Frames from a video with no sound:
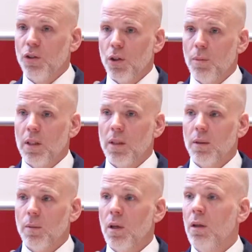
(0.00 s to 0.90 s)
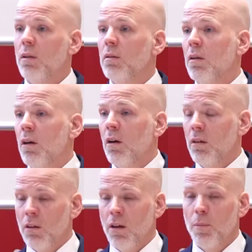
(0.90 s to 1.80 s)
and Germany? Well,
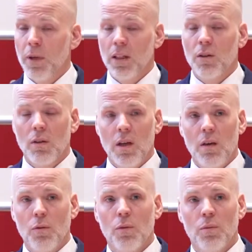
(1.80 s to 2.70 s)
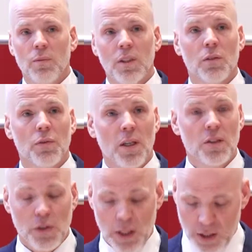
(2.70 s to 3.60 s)
on a political level, we
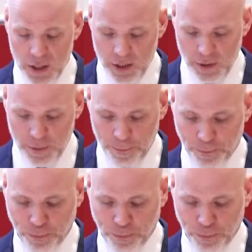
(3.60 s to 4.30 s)
define strategies.